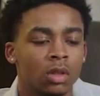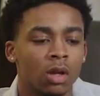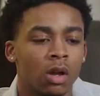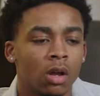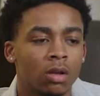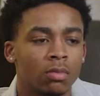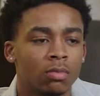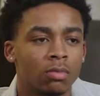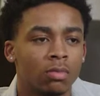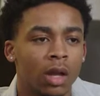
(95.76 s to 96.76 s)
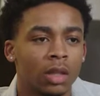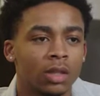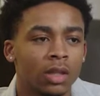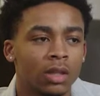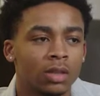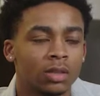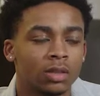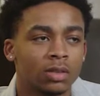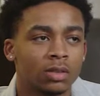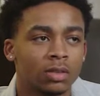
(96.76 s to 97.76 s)
I think,
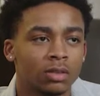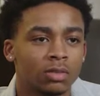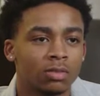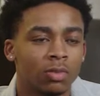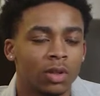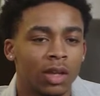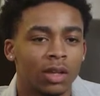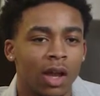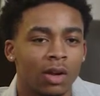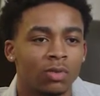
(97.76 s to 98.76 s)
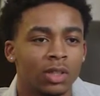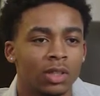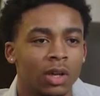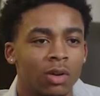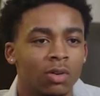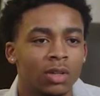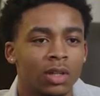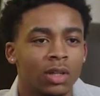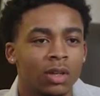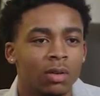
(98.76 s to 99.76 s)
well, like I don't really know,
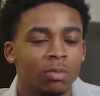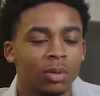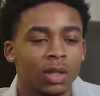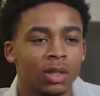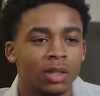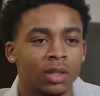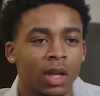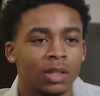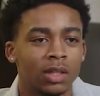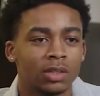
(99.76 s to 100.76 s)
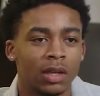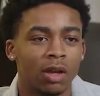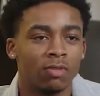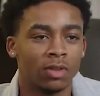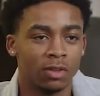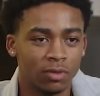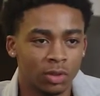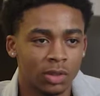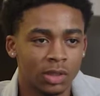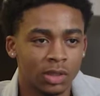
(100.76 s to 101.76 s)
but I think it's like off
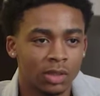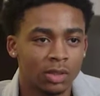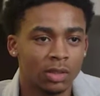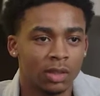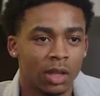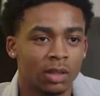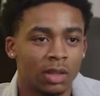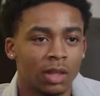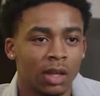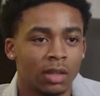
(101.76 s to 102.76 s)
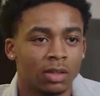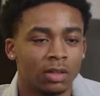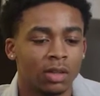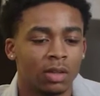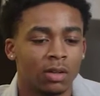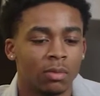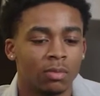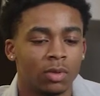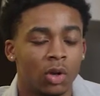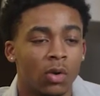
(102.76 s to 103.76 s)
influence. I think like
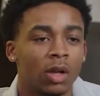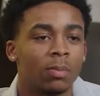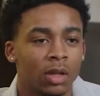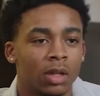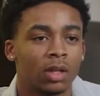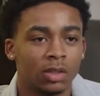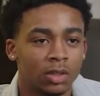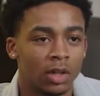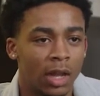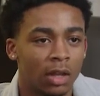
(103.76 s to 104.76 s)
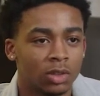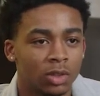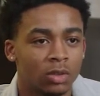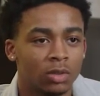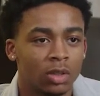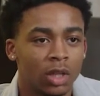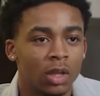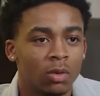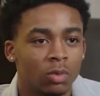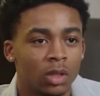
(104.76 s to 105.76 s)
growing up in a certain household
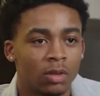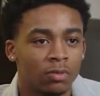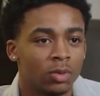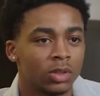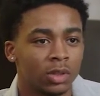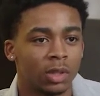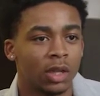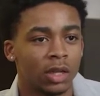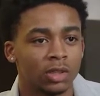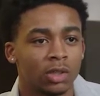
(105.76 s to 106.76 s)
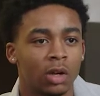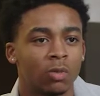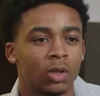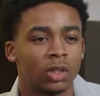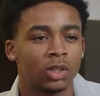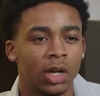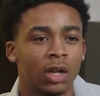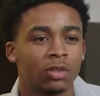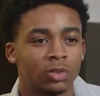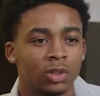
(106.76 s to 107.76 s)
would influence them to like start wanting to try
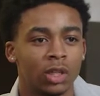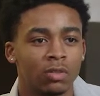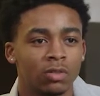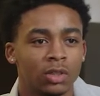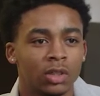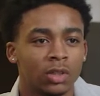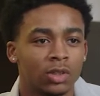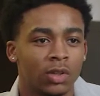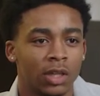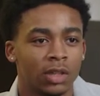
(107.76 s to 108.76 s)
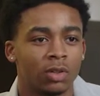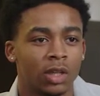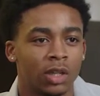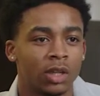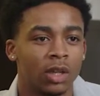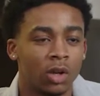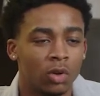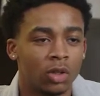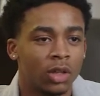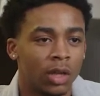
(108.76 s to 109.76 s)
out new stuff. So like they'll get a
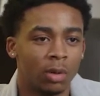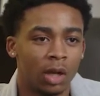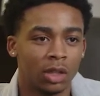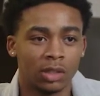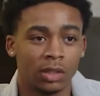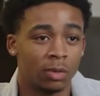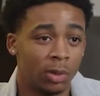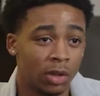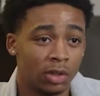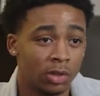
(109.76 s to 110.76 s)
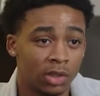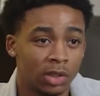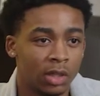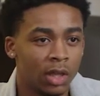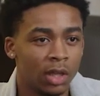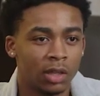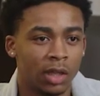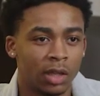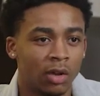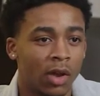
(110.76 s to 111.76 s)
hold of like products that their parent using,
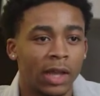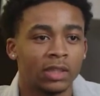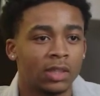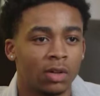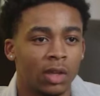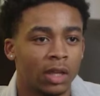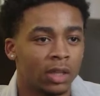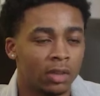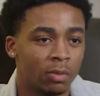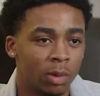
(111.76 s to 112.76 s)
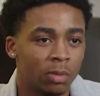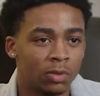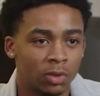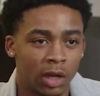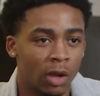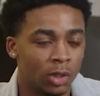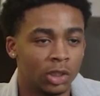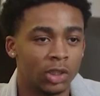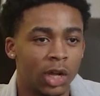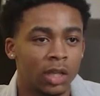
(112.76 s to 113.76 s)
like on accident or like even purposeful. Like I want to
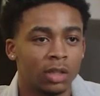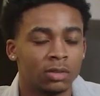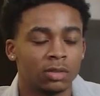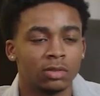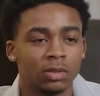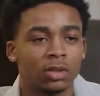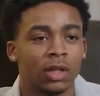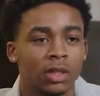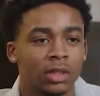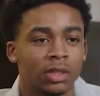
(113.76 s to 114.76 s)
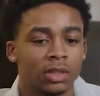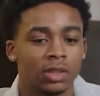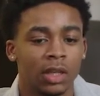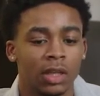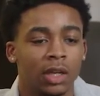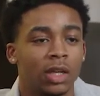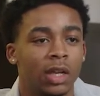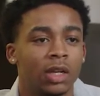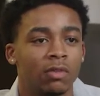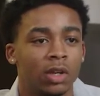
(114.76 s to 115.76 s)
try it. So I think they just like get a
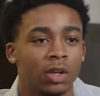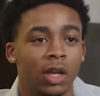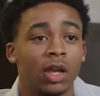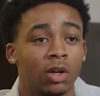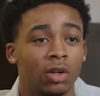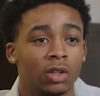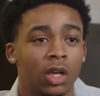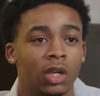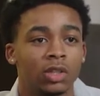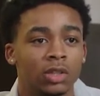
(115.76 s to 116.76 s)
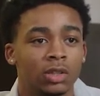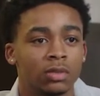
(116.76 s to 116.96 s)
hand of it at an early age.